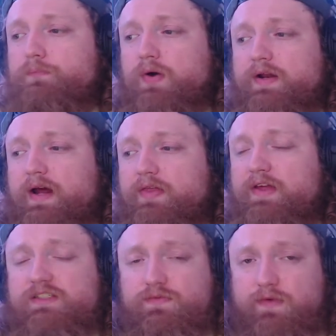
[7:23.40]
but I
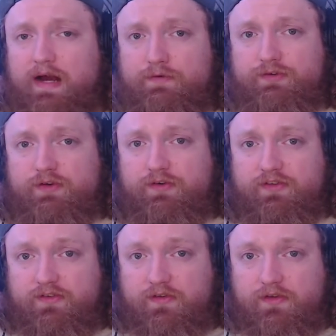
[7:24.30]
think survivors are
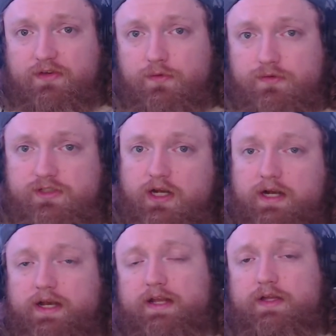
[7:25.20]
just so
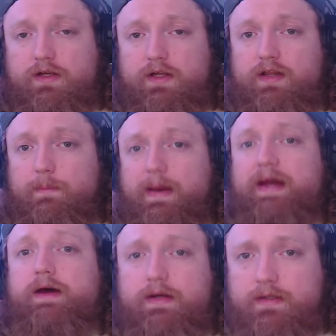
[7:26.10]
stuck in the in the
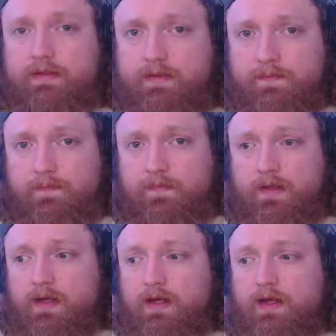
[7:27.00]
meta
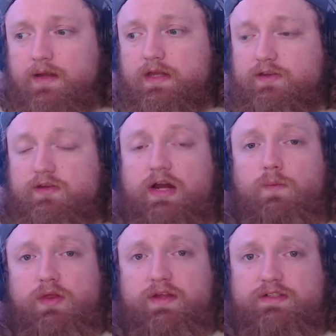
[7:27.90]
that they're
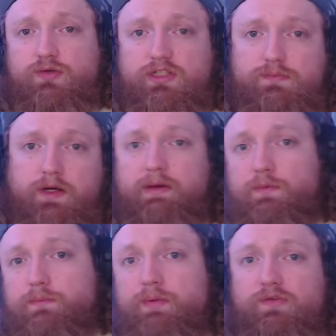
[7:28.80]
not willing to
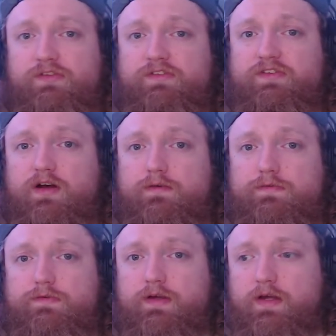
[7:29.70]
experiment with builds and
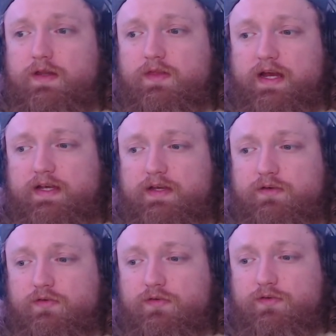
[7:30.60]
stuff that
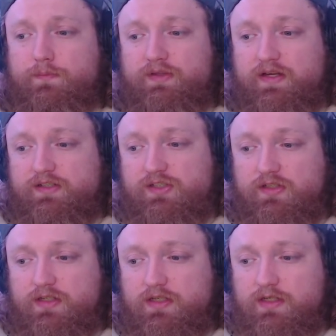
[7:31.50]
could
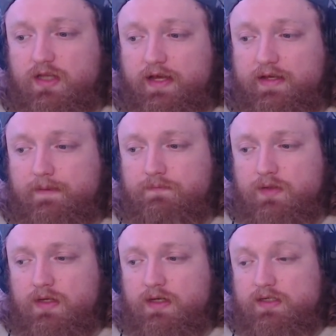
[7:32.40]
potentially like
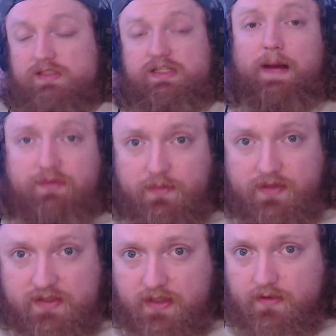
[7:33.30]
stop some
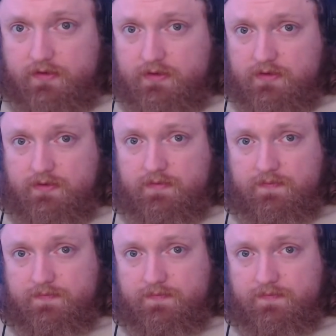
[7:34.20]
of these killers.